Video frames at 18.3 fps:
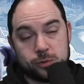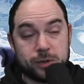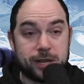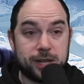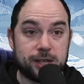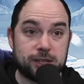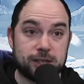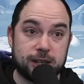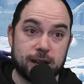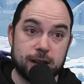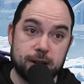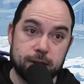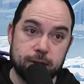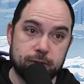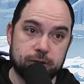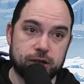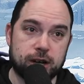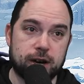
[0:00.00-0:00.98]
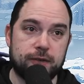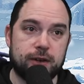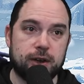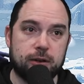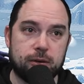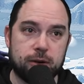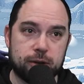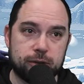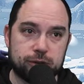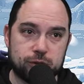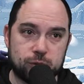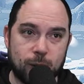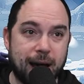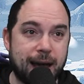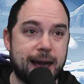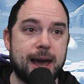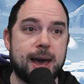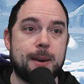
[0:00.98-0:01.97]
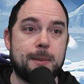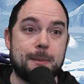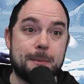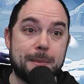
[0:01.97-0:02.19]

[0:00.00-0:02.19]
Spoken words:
we did just get a new gen of heroes, so I ain't